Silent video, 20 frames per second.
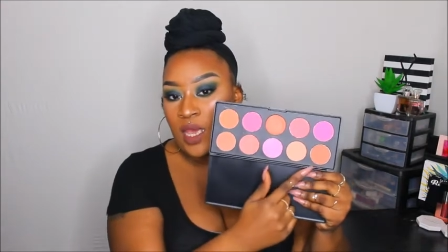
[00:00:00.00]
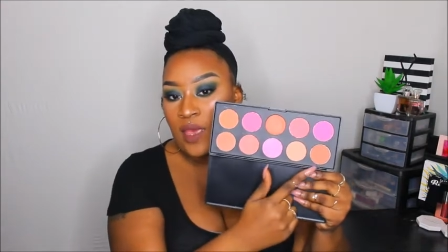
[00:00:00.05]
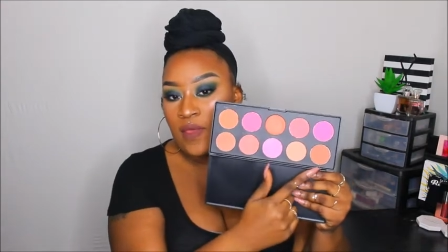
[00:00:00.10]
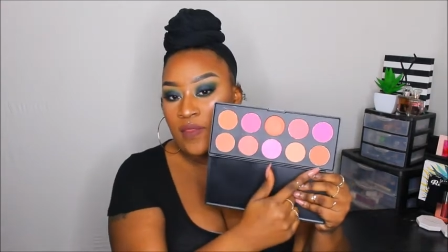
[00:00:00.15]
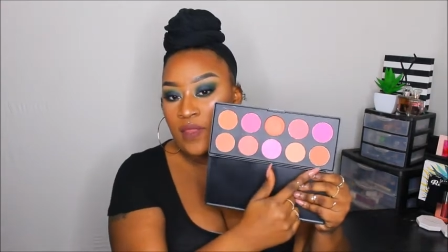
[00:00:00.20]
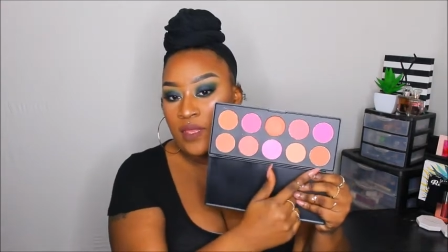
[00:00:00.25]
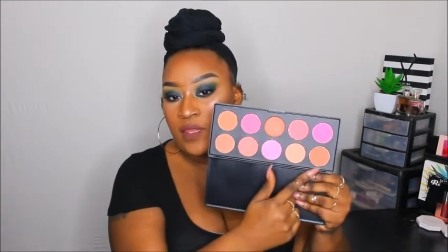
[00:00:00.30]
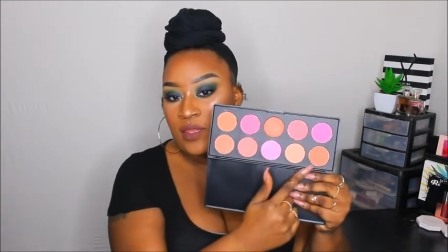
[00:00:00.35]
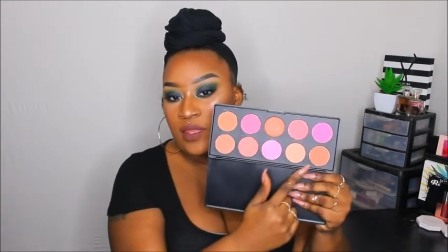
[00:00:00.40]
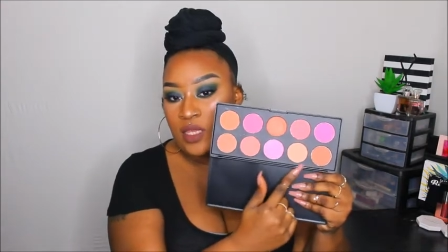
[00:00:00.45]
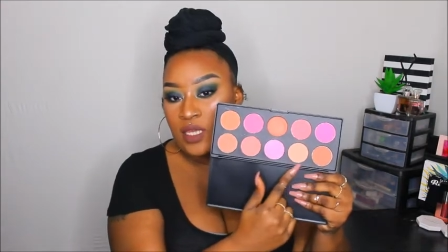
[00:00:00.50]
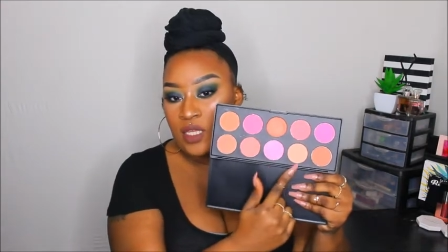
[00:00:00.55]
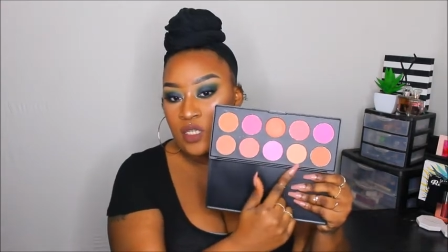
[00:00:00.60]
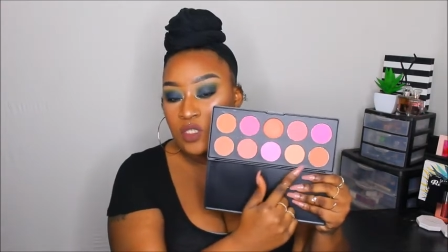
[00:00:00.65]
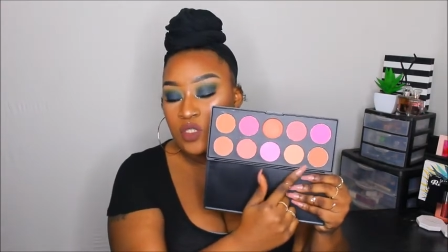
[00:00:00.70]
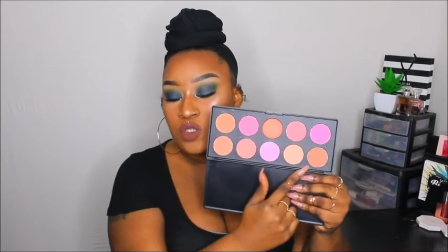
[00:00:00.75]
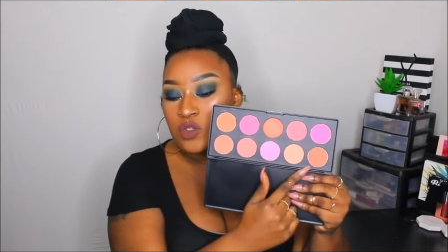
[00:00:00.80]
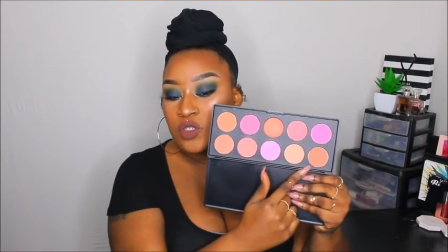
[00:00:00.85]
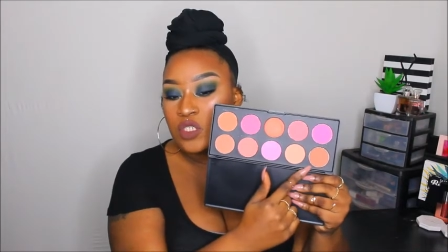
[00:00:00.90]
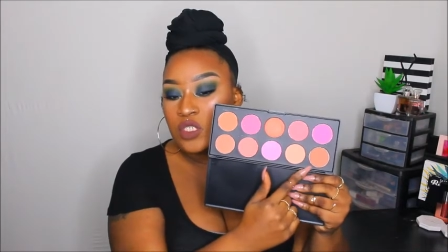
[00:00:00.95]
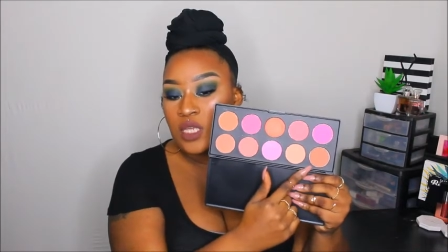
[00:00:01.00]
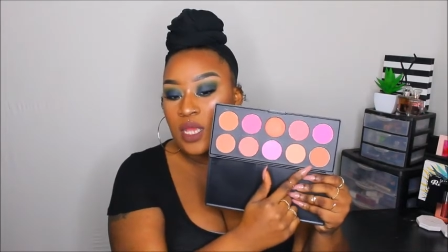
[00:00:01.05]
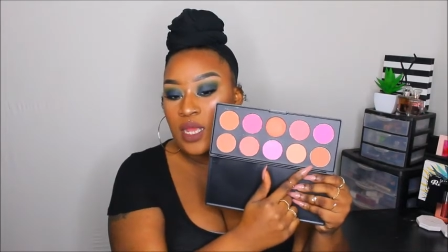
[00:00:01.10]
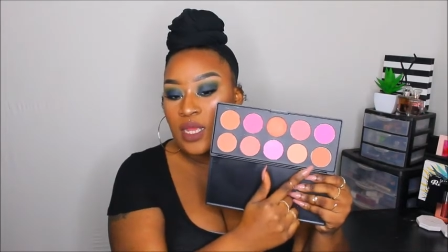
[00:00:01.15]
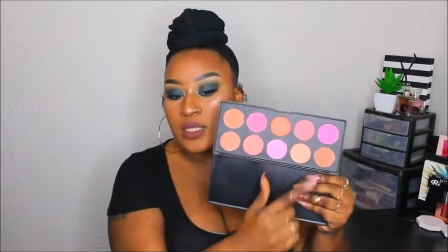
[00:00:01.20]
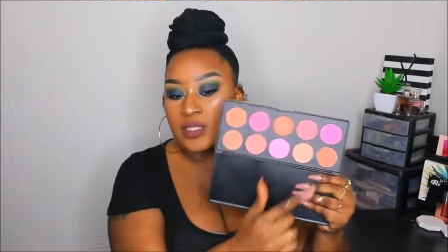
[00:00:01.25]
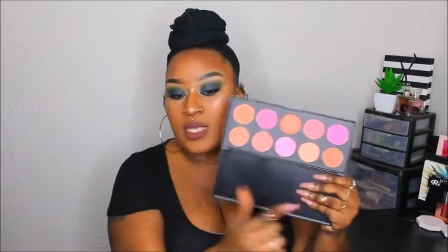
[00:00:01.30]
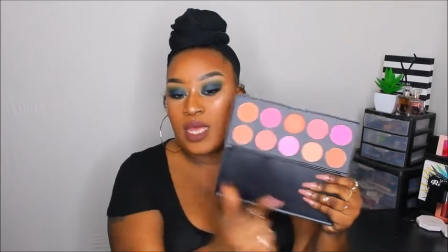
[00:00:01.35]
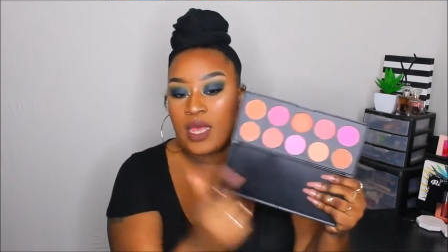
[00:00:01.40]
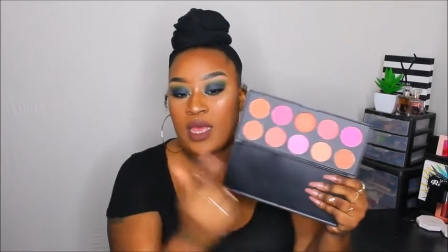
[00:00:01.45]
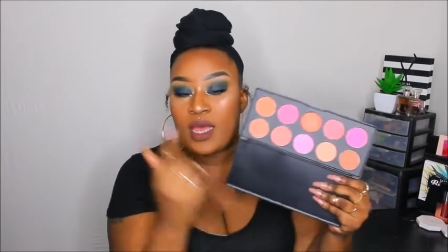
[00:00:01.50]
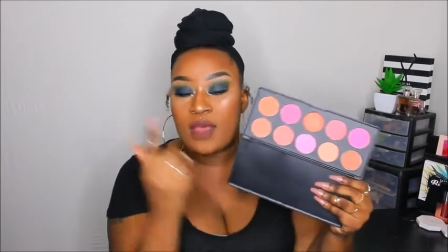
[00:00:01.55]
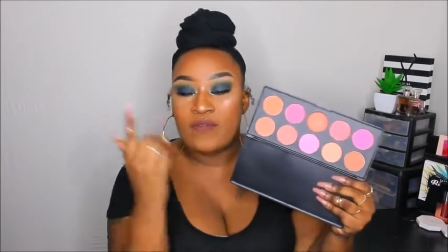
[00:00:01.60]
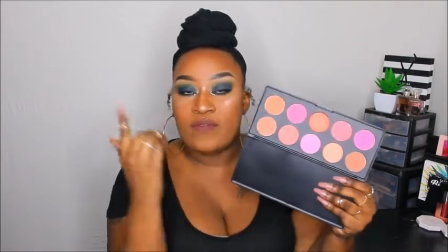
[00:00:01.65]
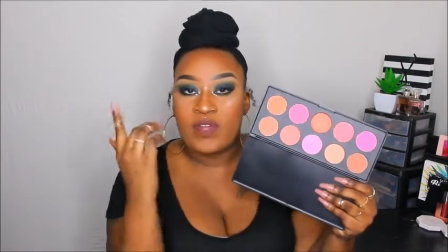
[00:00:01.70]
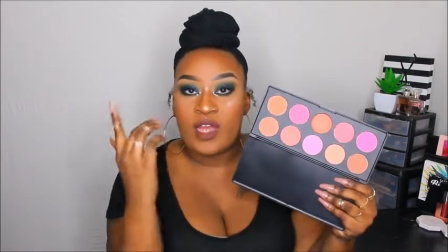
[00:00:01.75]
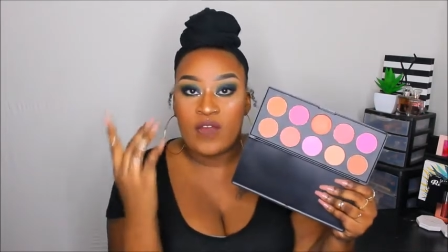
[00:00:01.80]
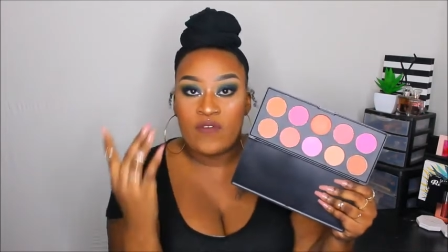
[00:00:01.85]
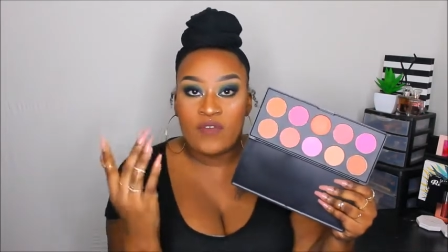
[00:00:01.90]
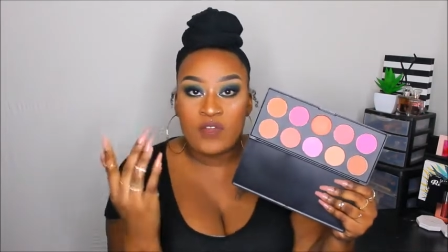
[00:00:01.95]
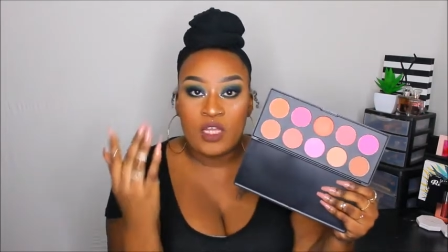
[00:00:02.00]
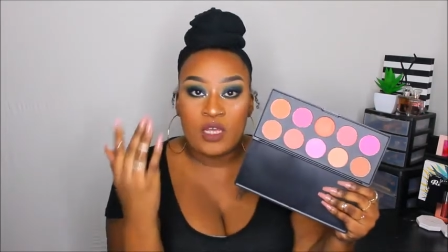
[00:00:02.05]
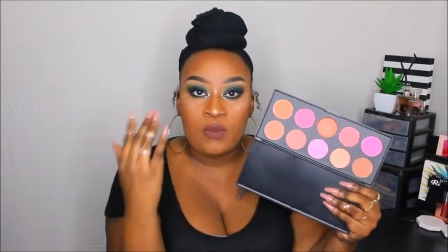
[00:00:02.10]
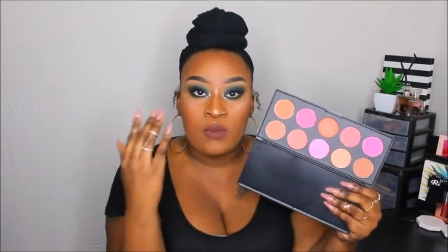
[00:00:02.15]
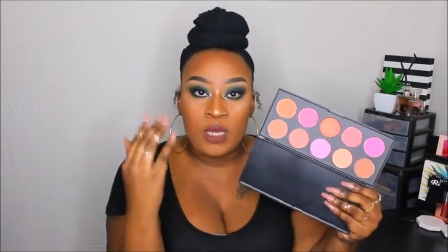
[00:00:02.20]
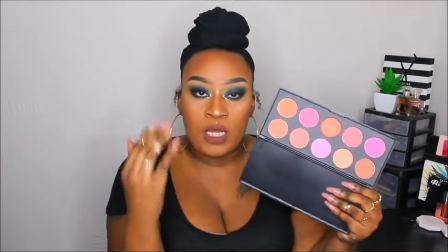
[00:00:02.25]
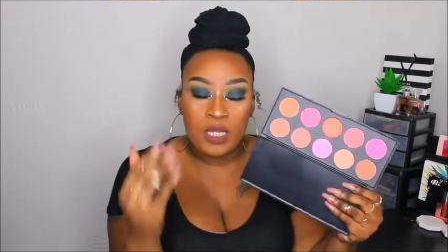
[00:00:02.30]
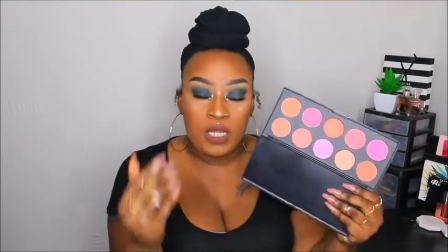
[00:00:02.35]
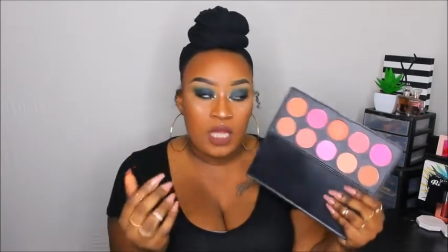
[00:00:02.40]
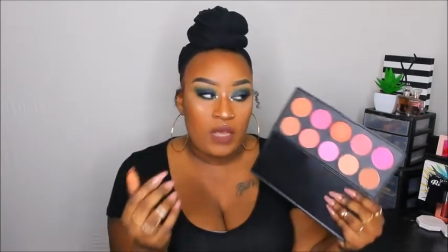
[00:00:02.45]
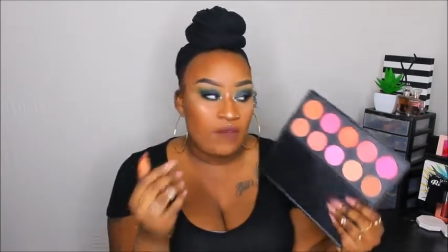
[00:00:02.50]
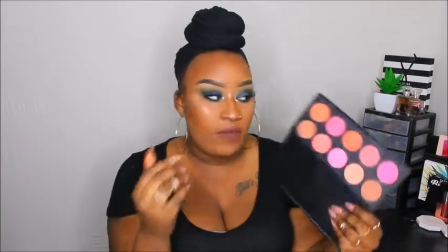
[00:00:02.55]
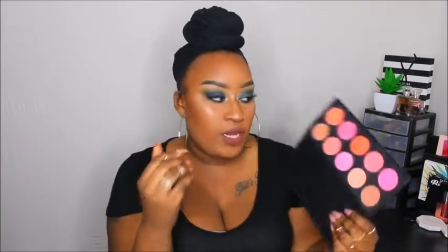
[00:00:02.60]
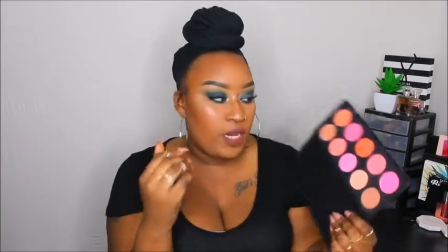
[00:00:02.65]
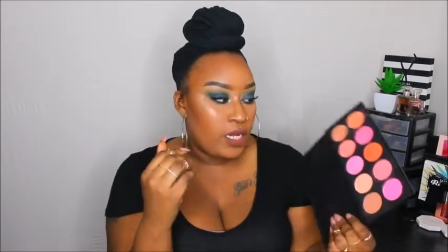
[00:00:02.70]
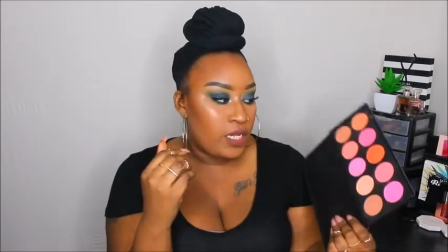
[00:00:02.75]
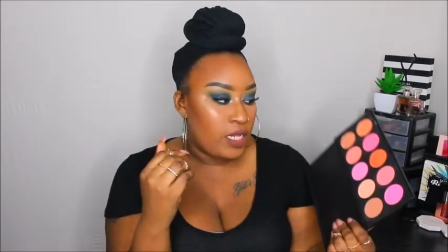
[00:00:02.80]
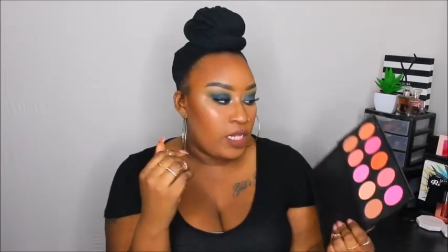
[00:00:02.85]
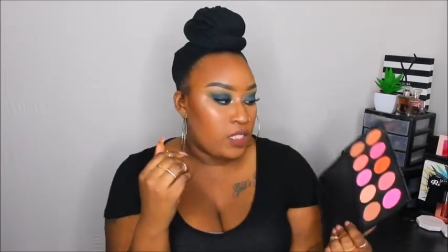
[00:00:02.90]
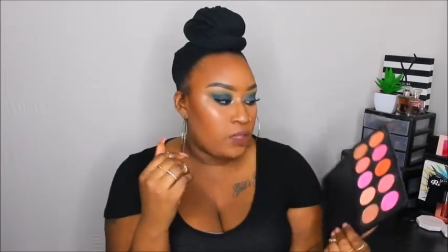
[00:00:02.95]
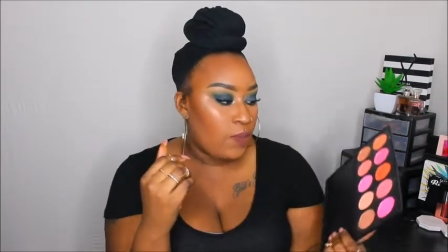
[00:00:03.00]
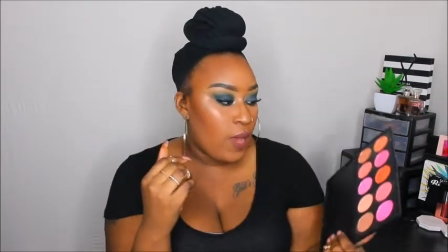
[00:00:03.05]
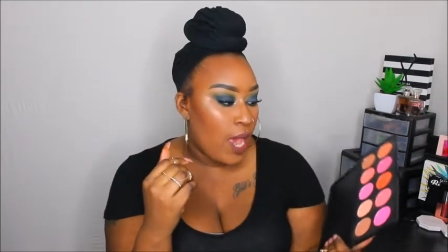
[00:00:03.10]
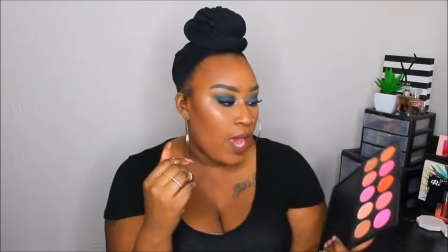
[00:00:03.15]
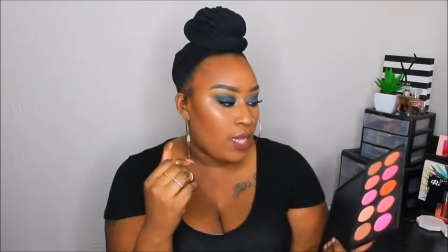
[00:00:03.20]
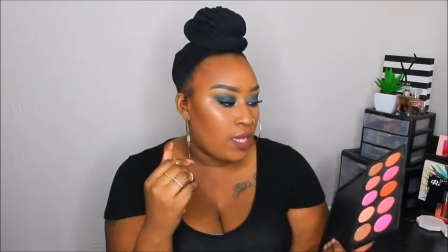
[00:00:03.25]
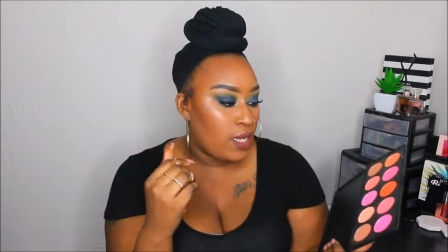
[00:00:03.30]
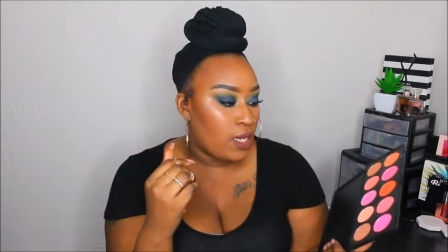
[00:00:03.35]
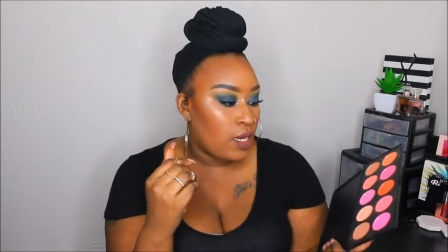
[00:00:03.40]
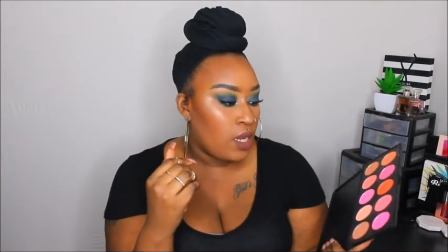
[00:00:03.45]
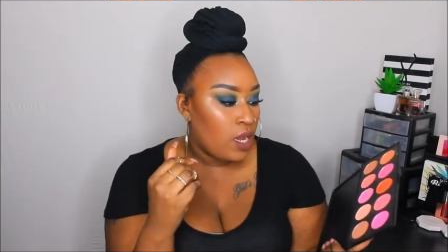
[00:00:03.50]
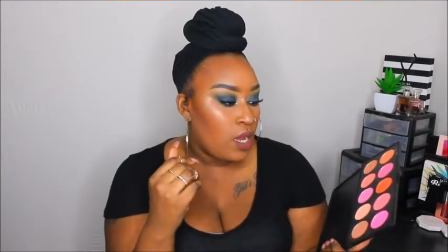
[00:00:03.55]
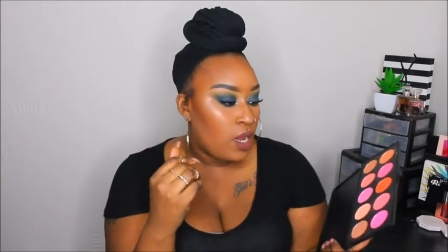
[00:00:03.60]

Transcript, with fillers: and then these two shades I have definitely been loving in this palette.